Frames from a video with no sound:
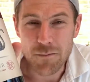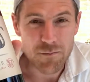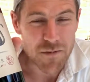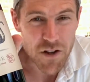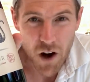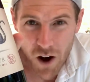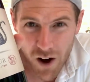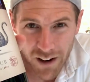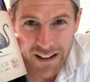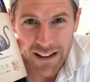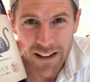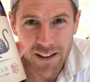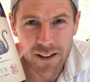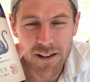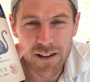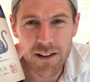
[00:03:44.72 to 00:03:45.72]

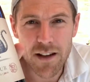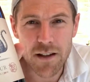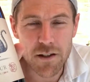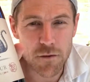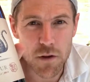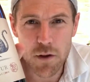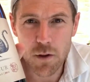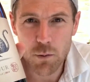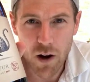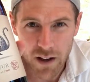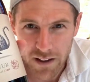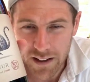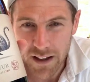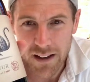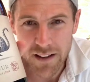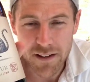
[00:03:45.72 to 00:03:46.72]
Darling, into the
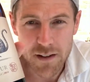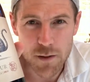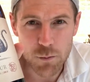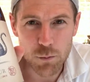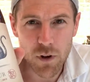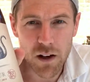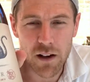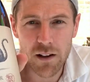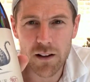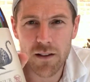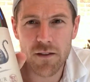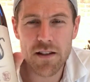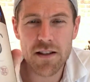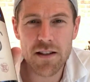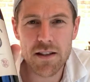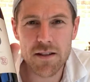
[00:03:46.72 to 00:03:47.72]
Swartland as well.
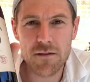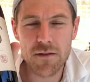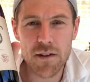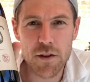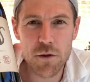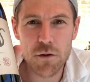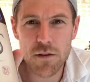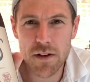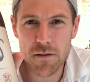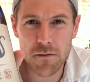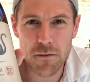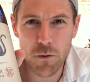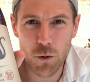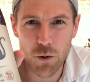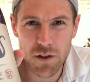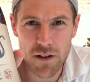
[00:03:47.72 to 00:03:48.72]
This is the
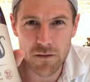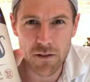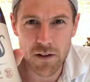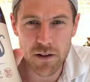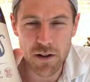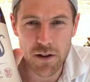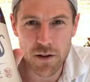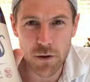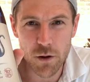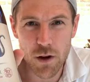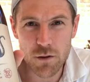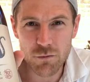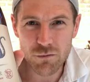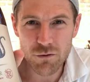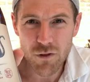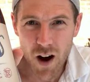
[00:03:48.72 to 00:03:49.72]
2014 vintage, so it
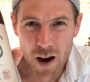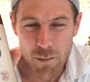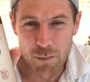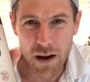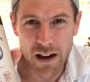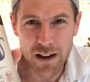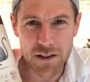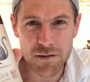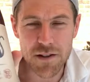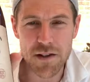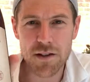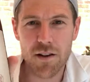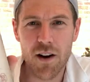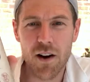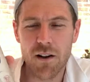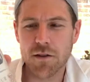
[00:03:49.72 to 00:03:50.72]
goes right back to the
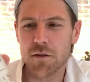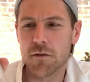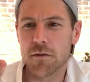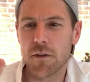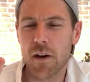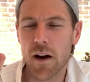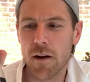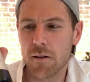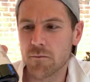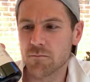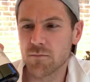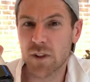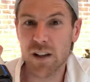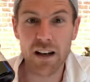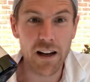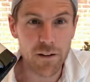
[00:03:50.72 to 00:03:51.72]
start of
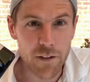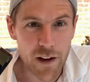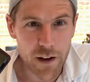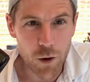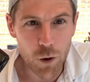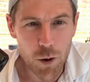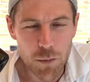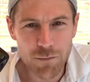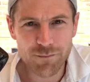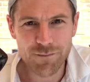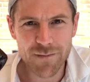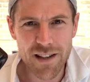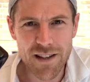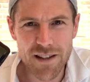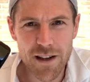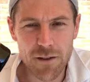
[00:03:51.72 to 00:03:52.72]
the Kleine Wijn Co-op
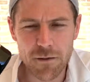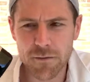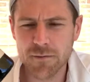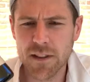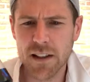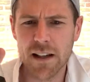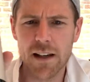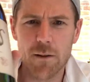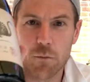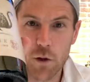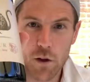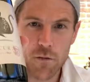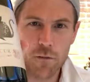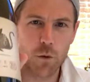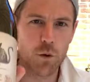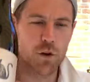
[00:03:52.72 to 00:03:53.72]
itself. We're
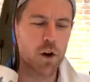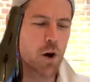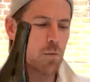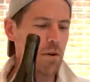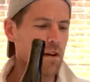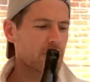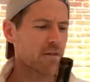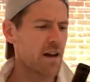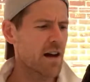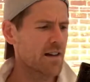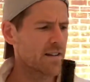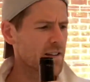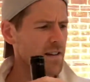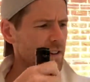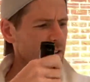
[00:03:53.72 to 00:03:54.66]
looking forward to opening that.